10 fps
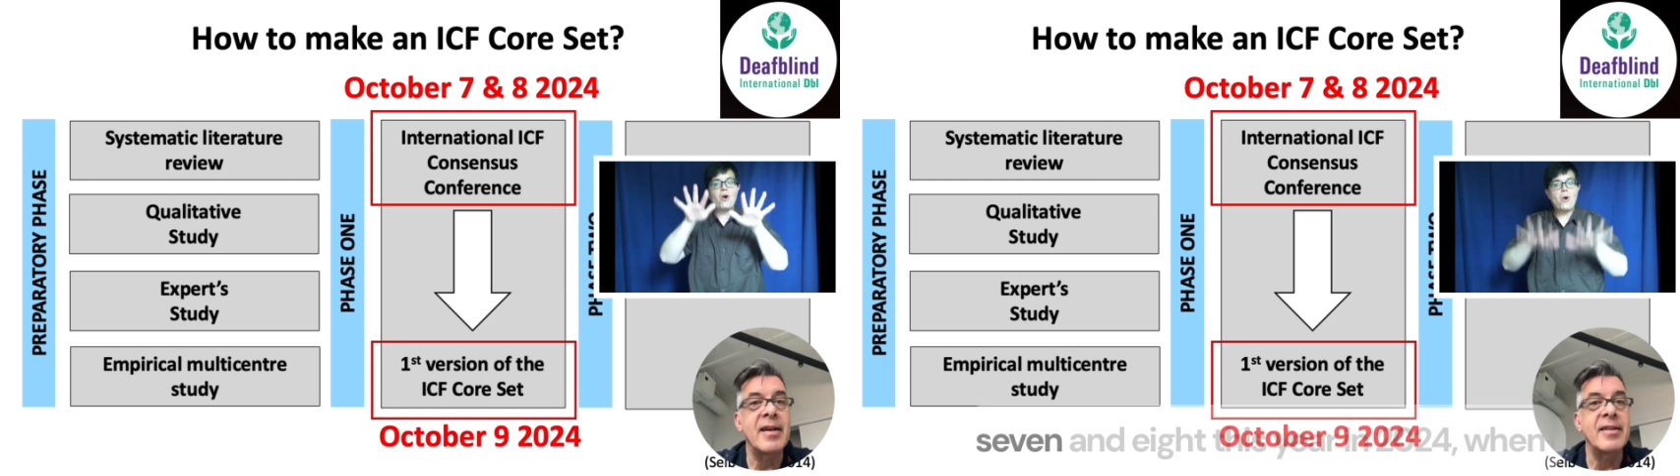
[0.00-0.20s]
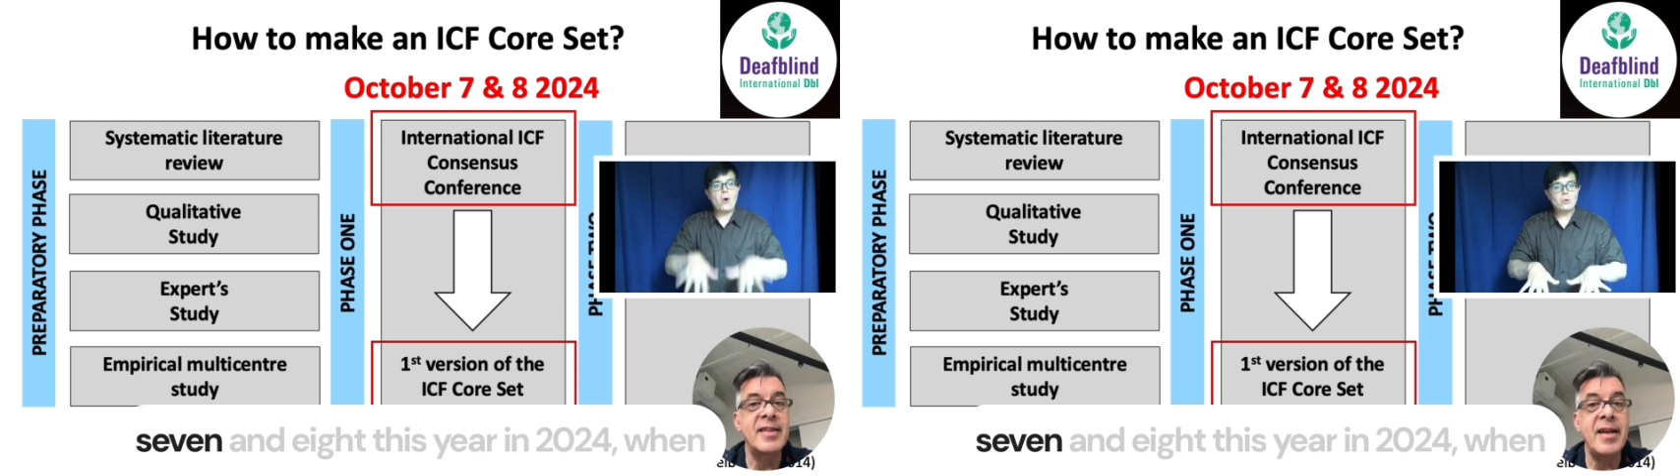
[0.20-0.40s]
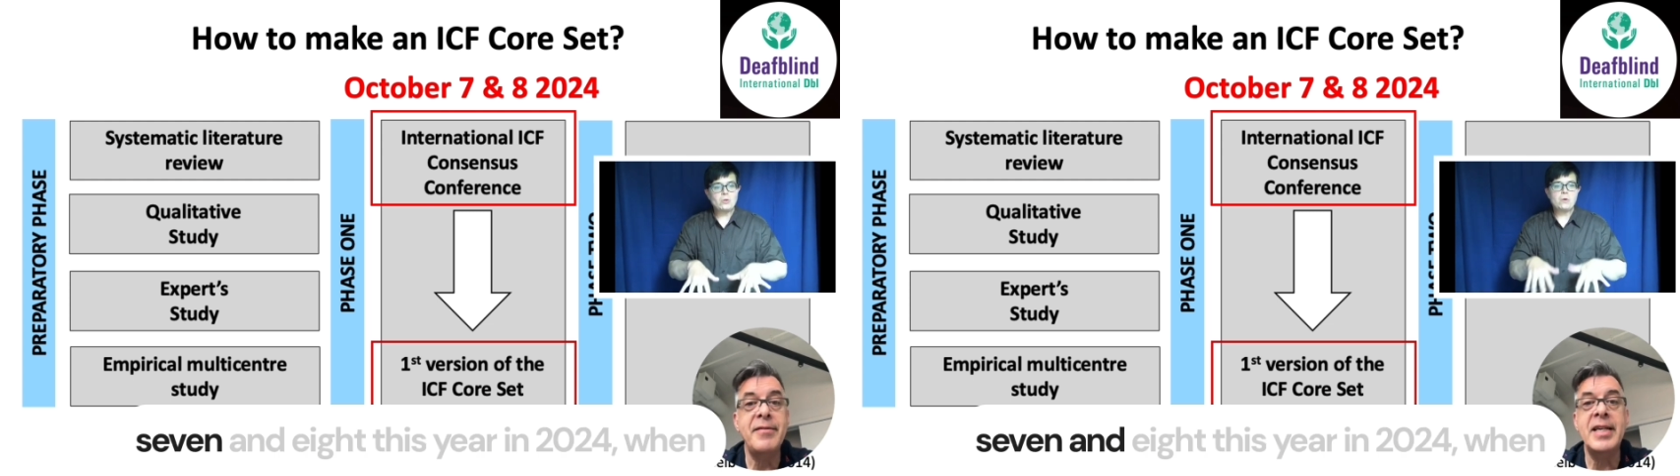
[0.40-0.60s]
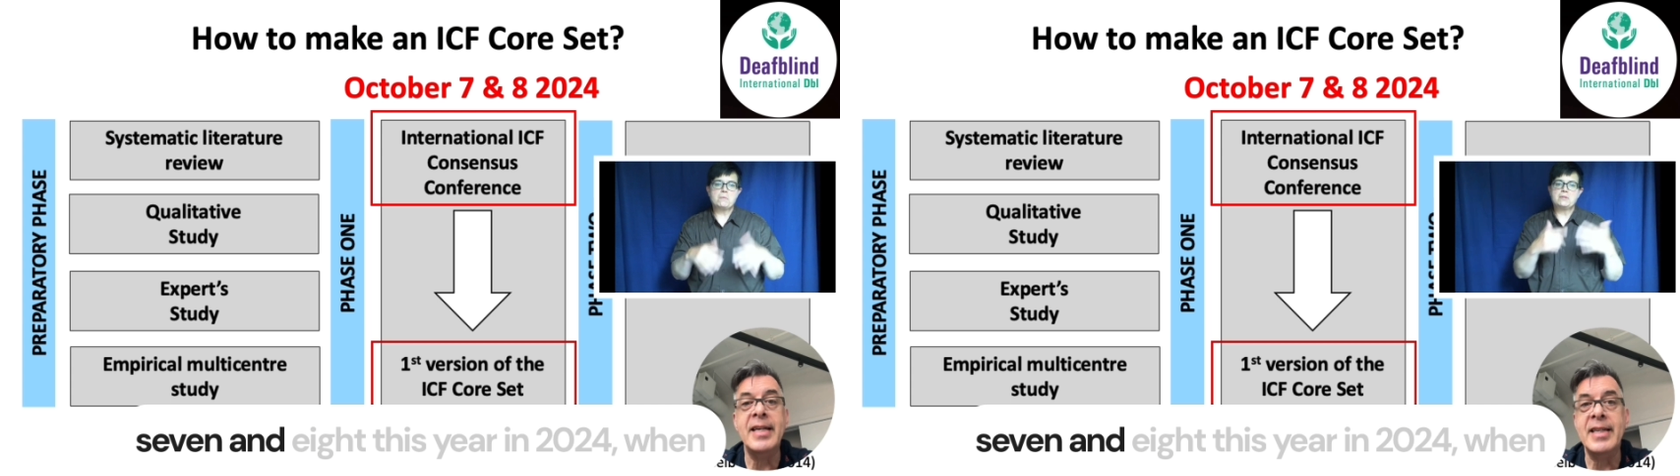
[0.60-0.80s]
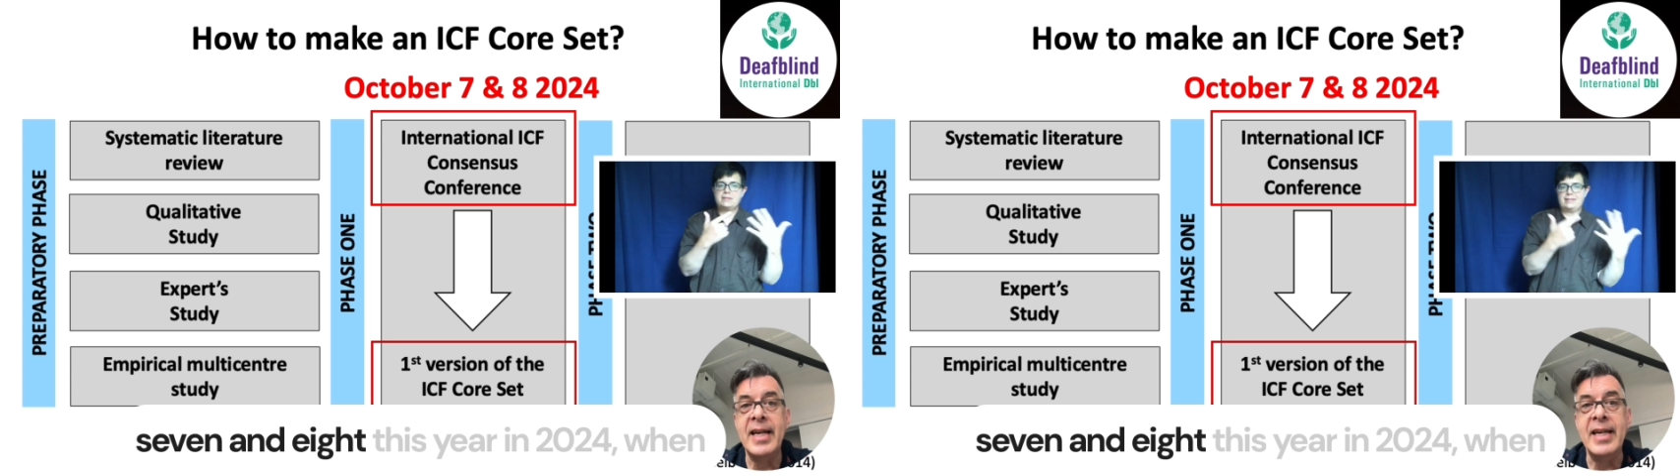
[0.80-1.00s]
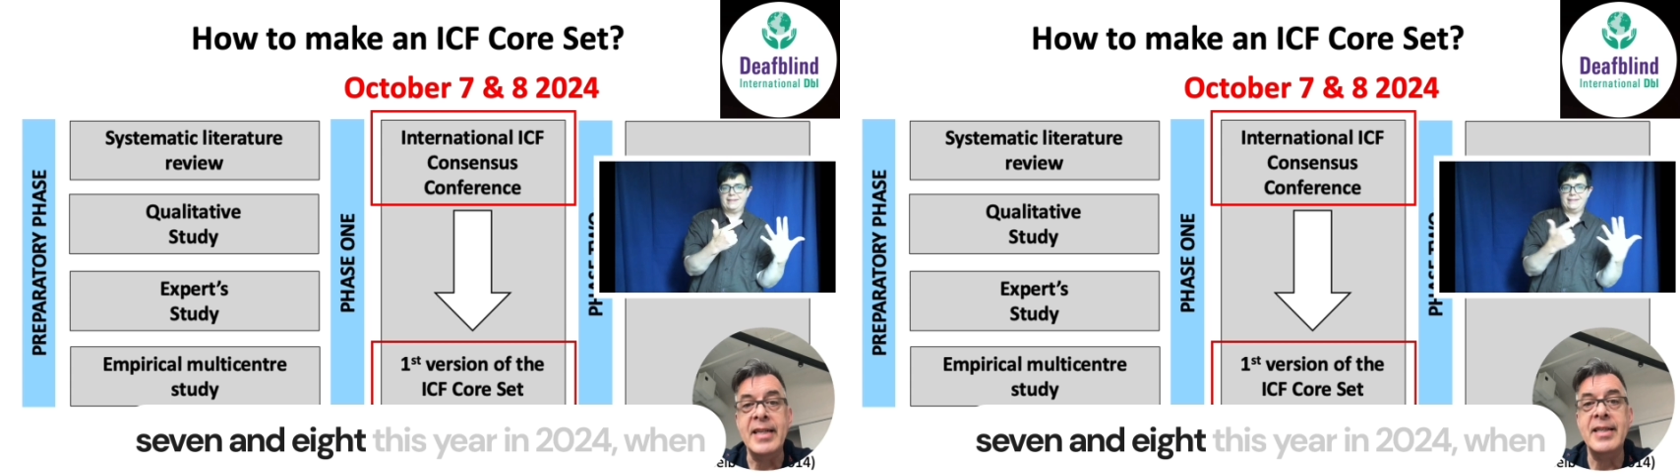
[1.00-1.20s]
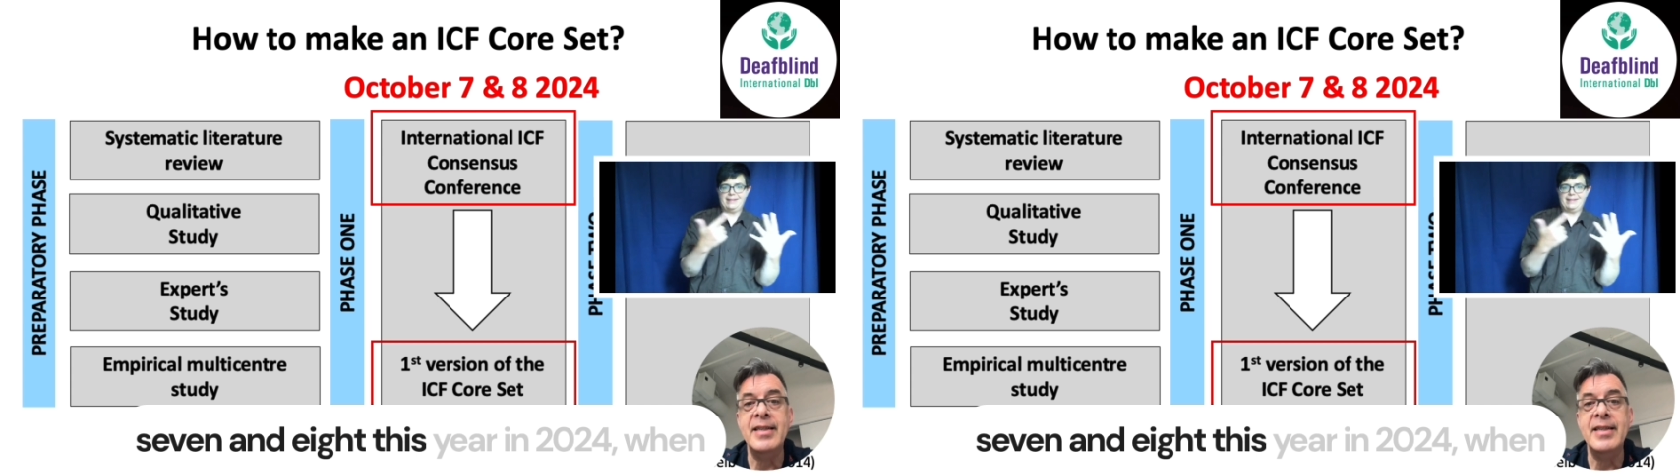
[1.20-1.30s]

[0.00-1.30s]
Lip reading: 7 and 8